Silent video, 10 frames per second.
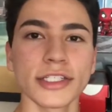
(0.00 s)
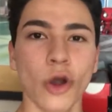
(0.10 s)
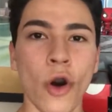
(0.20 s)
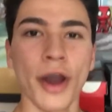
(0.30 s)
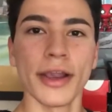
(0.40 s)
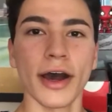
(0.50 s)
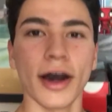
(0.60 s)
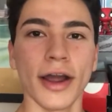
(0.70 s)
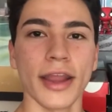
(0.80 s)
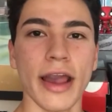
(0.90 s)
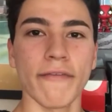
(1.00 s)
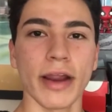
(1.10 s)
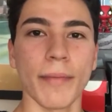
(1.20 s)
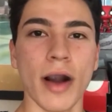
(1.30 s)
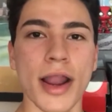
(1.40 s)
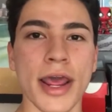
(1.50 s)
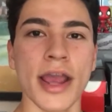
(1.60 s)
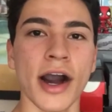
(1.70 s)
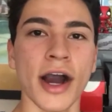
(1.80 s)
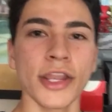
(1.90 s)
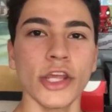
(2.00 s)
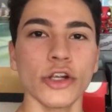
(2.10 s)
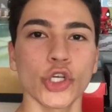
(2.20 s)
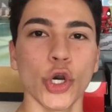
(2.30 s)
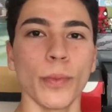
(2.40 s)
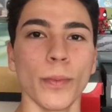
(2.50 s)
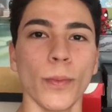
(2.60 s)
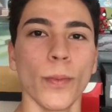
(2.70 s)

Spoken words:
is going on, everybody on YouTube?